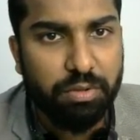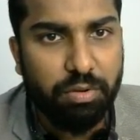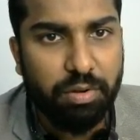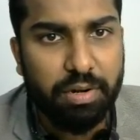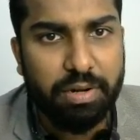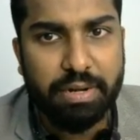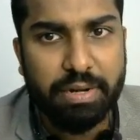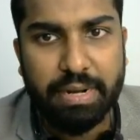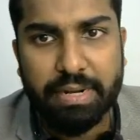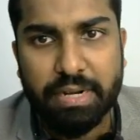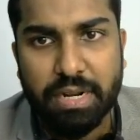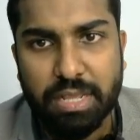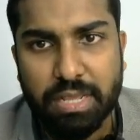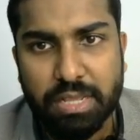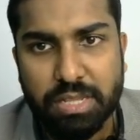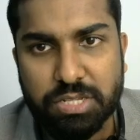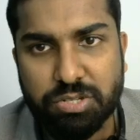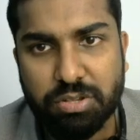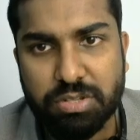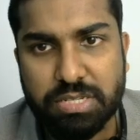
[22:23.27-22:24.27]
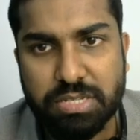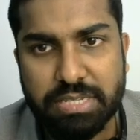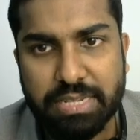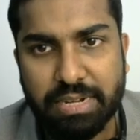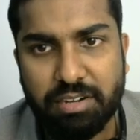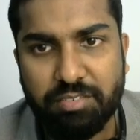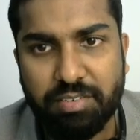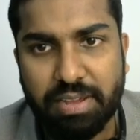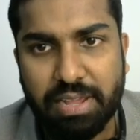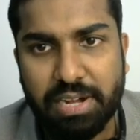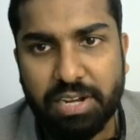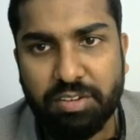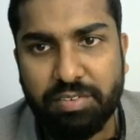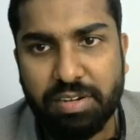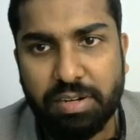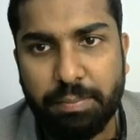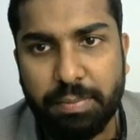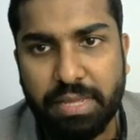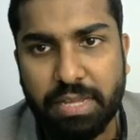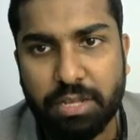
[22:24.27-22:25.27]
Alright, so z value
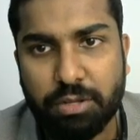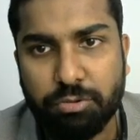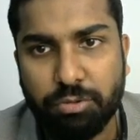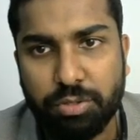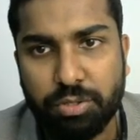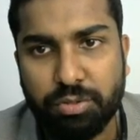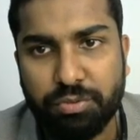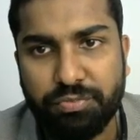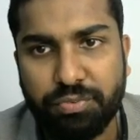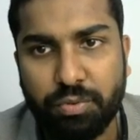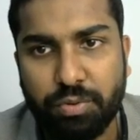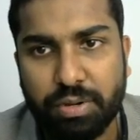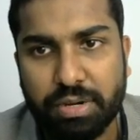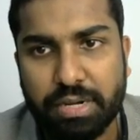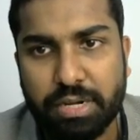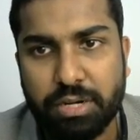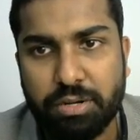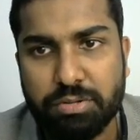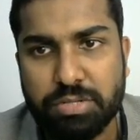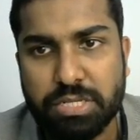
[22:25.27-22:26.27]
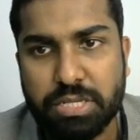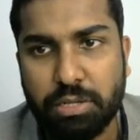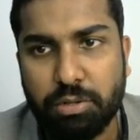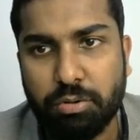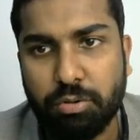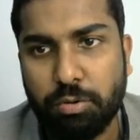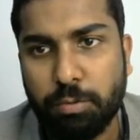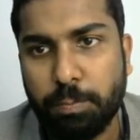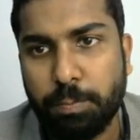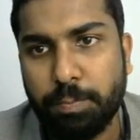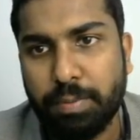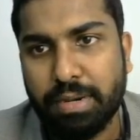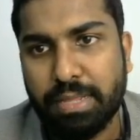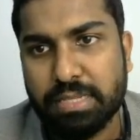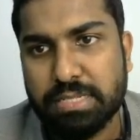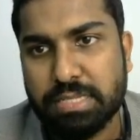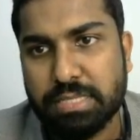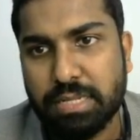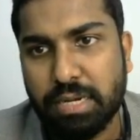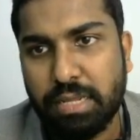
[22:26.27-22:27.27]
will be equal to 4 into 0
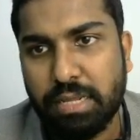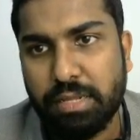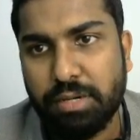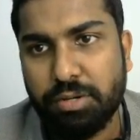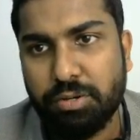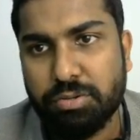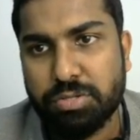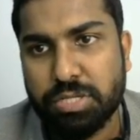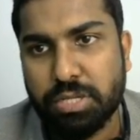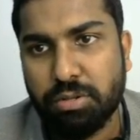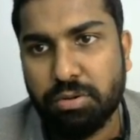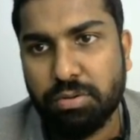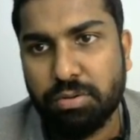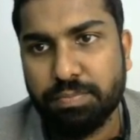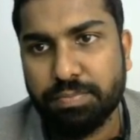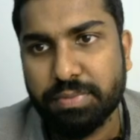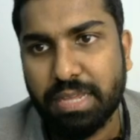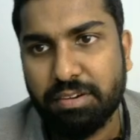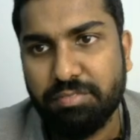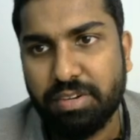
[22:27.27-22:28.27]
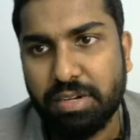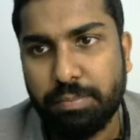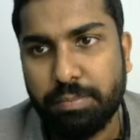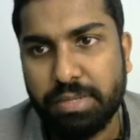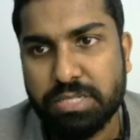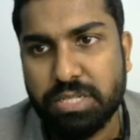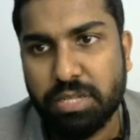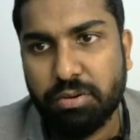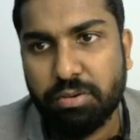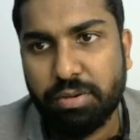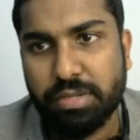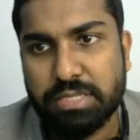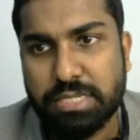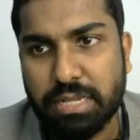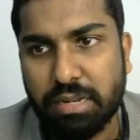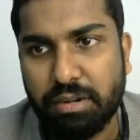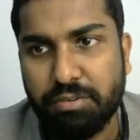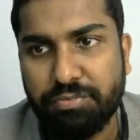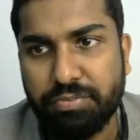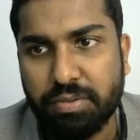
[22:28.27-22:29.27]
plus 3 into 0, that will be 0
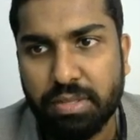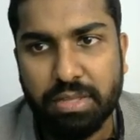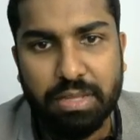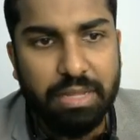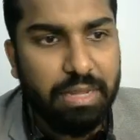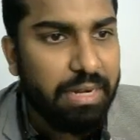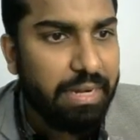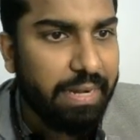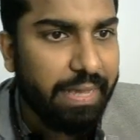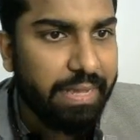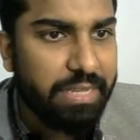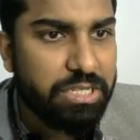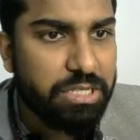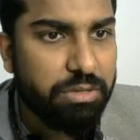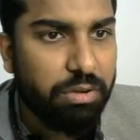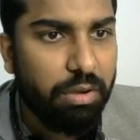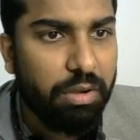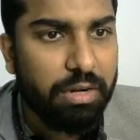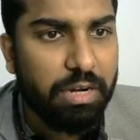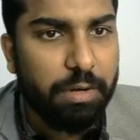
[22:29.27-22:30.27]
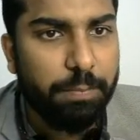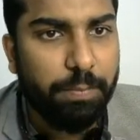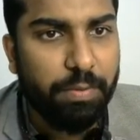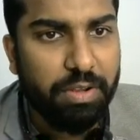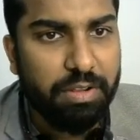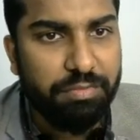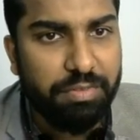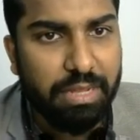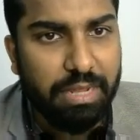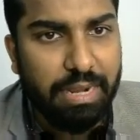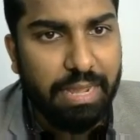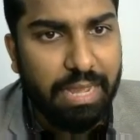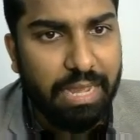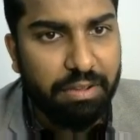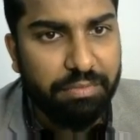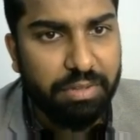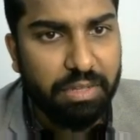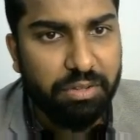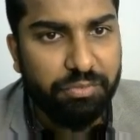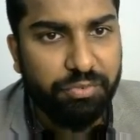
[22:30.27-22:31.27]
itself. Next corner point we are
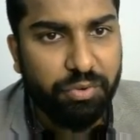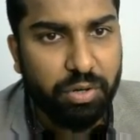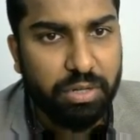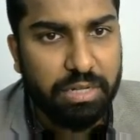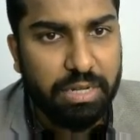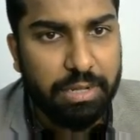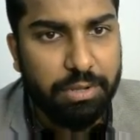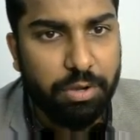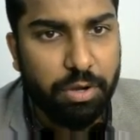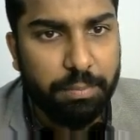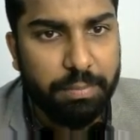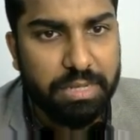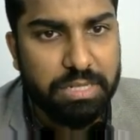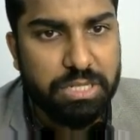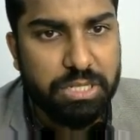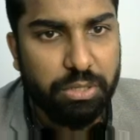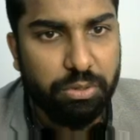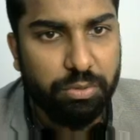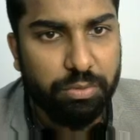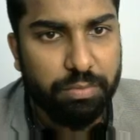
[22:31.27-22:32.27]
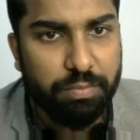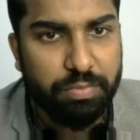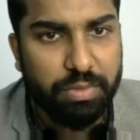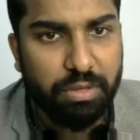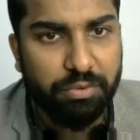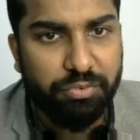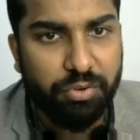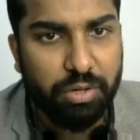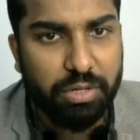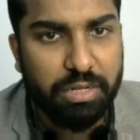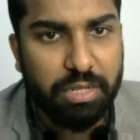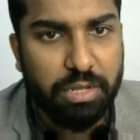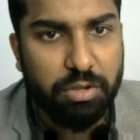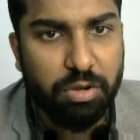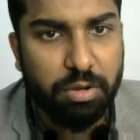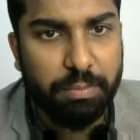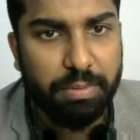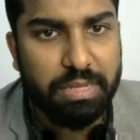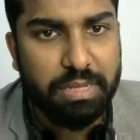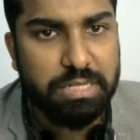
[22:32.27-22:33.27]
having 40, 0. 40,
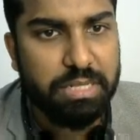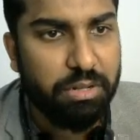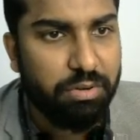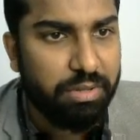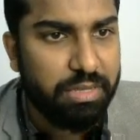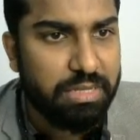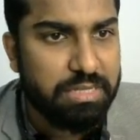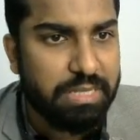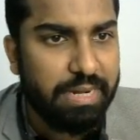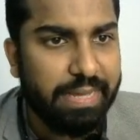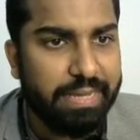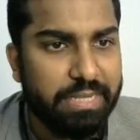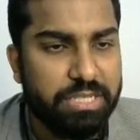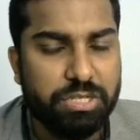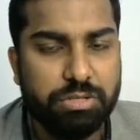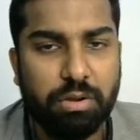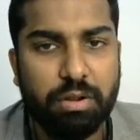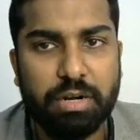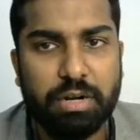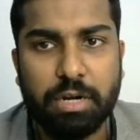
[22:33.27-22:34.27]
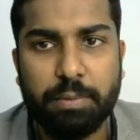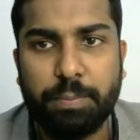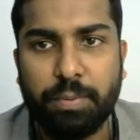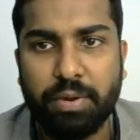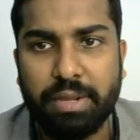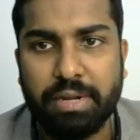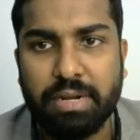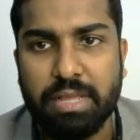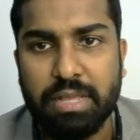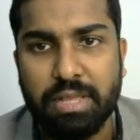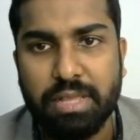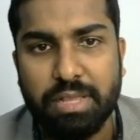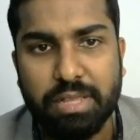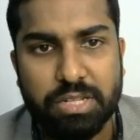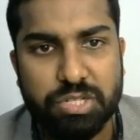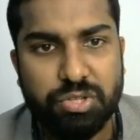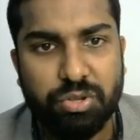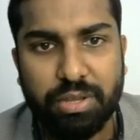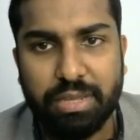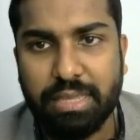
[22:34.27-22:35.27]
0 is the next corner point.
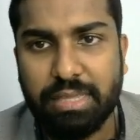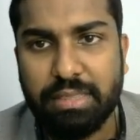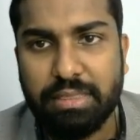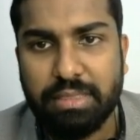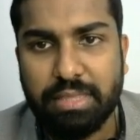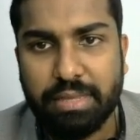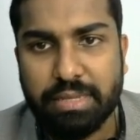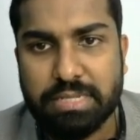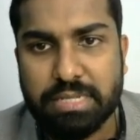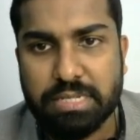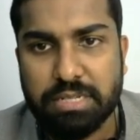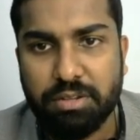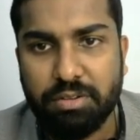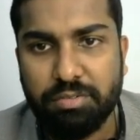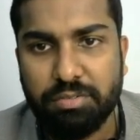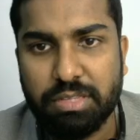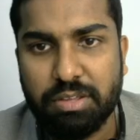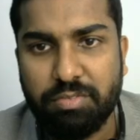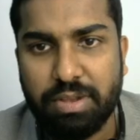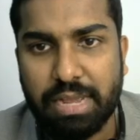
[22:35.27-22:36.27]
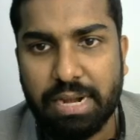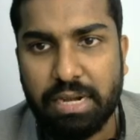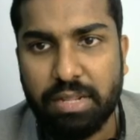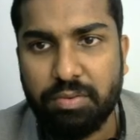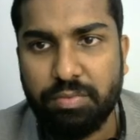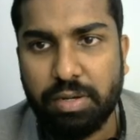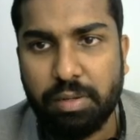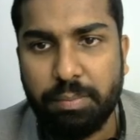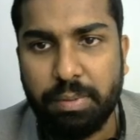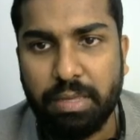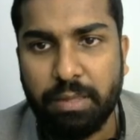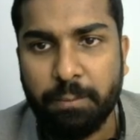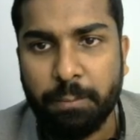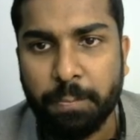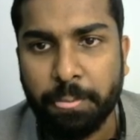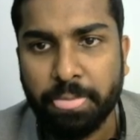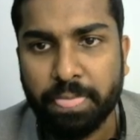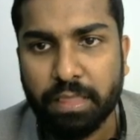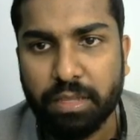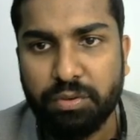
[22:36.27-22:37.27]
So in this, the value will be
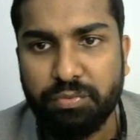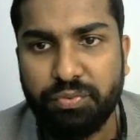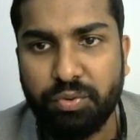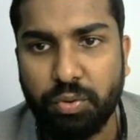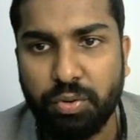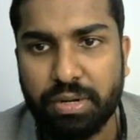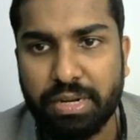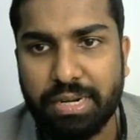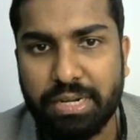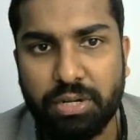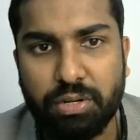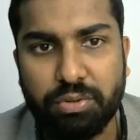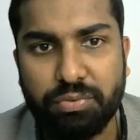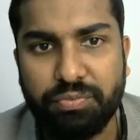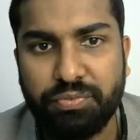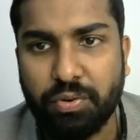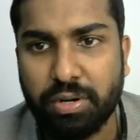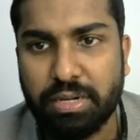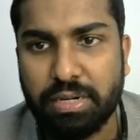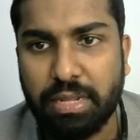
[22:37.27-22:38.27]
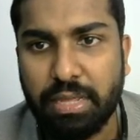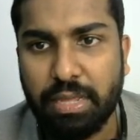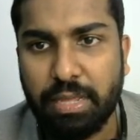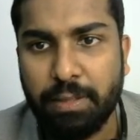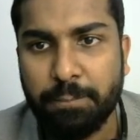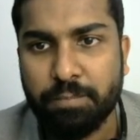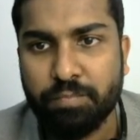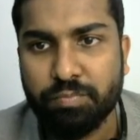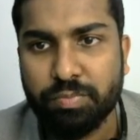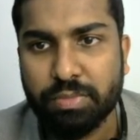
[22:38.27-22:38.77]
4 into 40